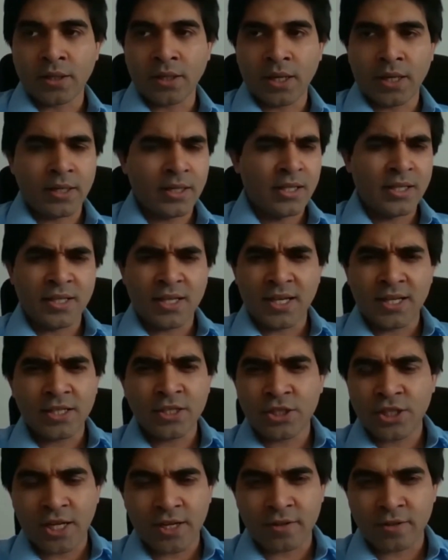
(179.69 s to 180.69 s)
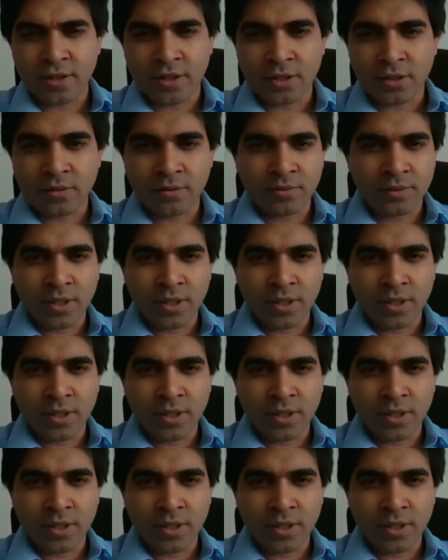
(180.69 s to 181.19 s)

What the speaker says: and India in general